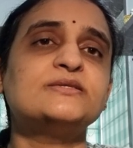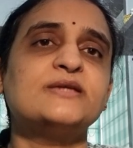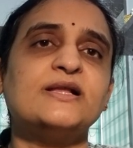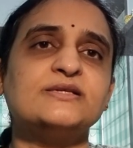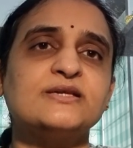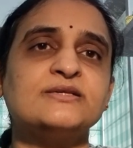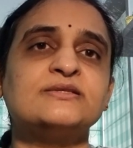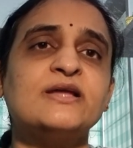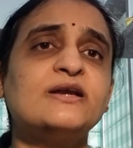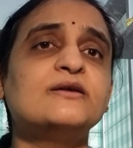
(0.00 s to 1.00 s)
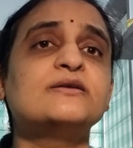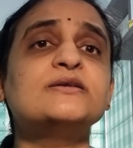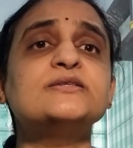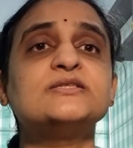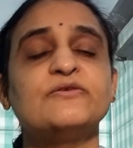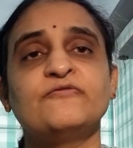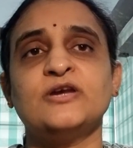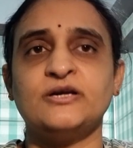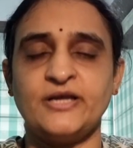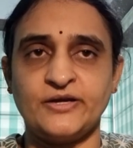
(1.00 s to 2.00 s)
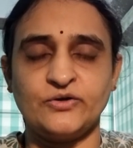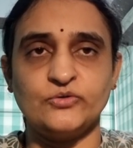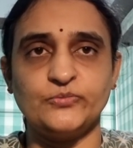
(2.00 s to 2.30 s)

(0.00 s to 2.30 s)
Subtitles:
tells us that it is severe dengue.